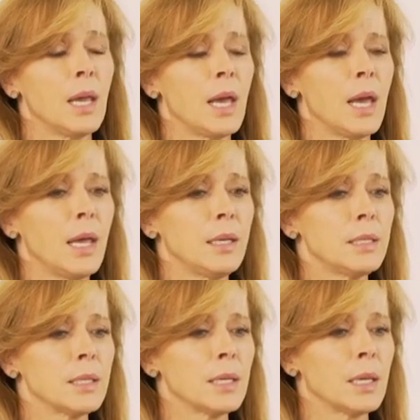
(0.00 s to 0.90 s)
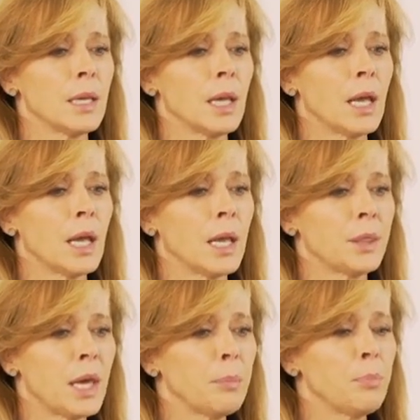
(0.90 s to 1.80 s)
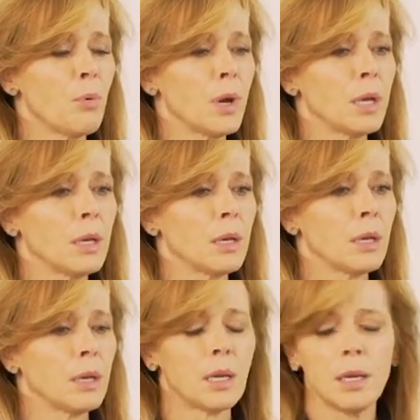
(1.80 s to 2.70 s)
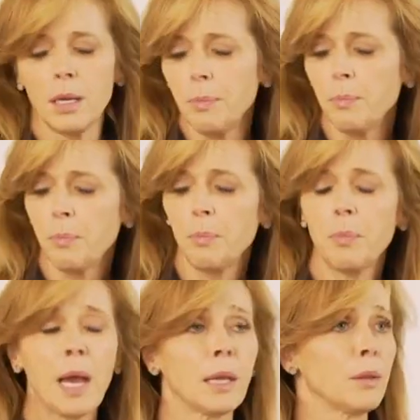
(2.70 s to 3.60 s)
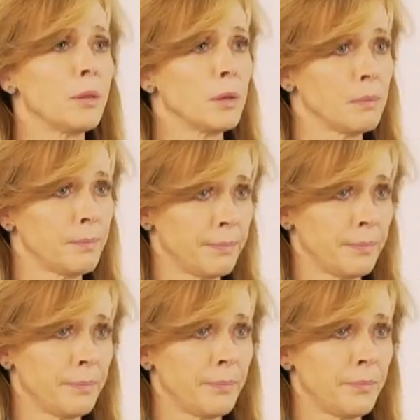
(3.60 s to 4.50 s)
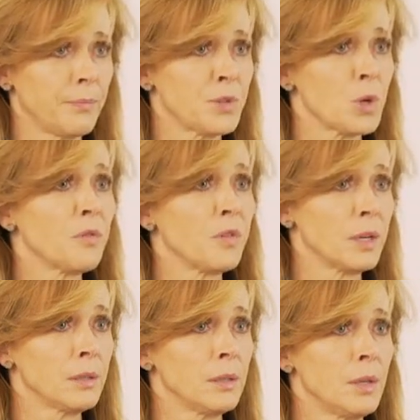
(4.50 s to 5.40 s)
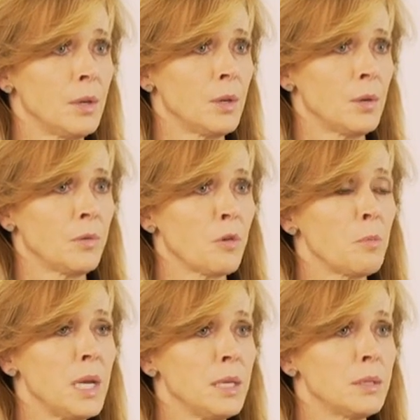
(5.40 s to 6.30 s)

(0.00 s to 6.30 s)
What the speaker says: And at that point, he patted the sofa for me